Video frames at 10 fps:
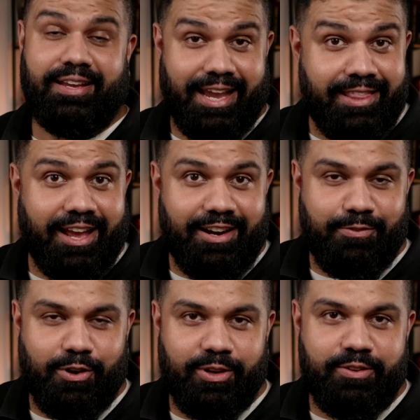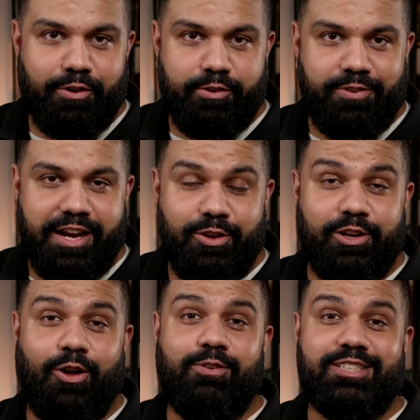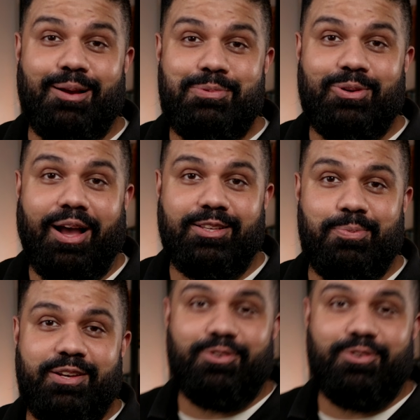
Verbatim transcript: Hey there, if you're looking for a friend, you can always come to us. But